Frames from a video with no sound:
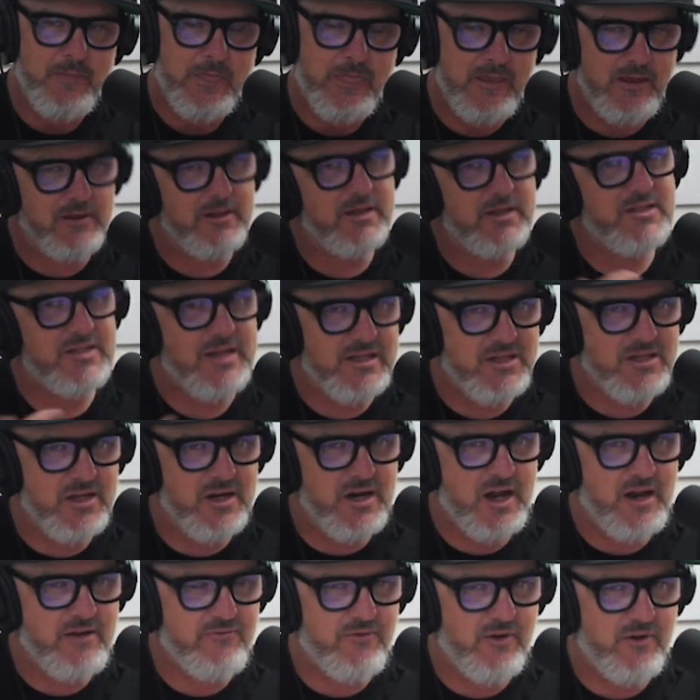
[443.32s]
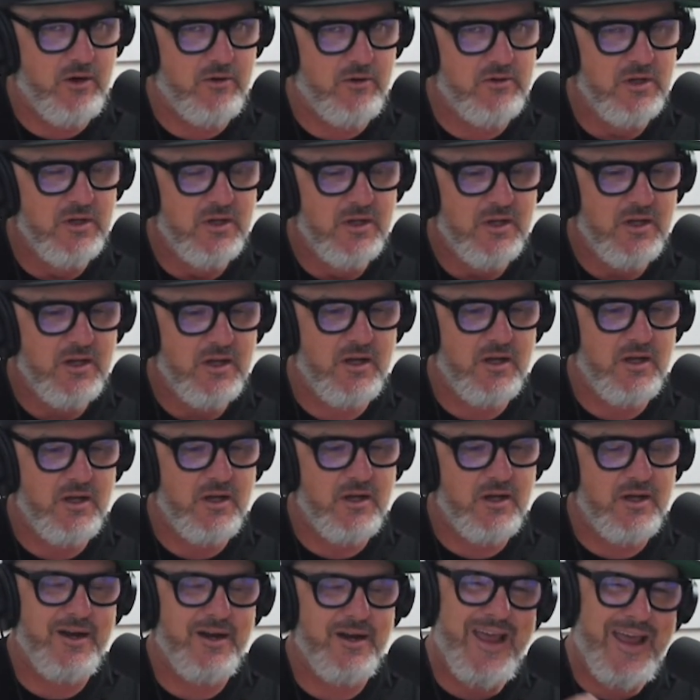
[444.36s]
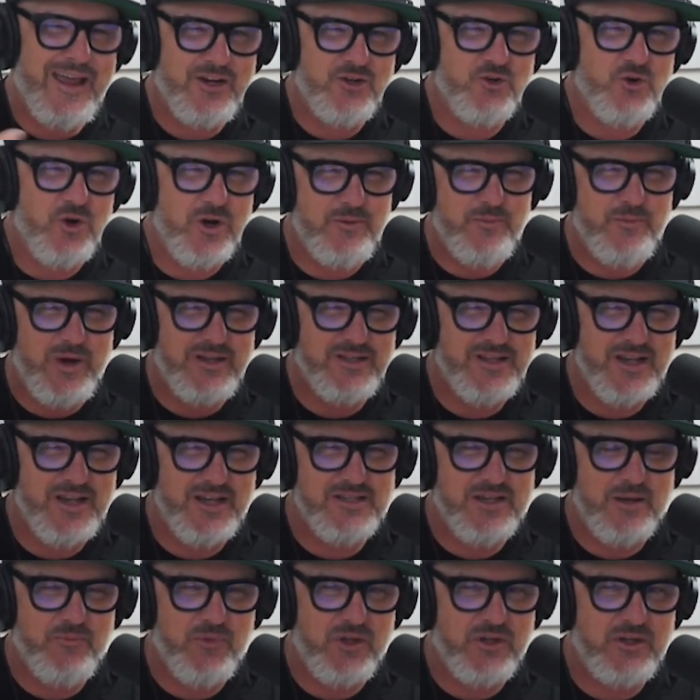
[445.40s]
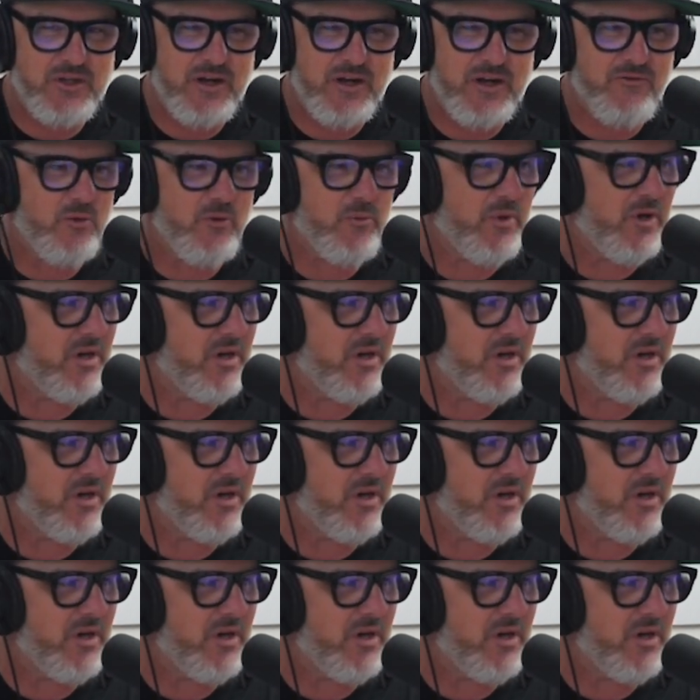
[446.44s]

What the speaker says: At least that's an iPhone. An Android might say something different, but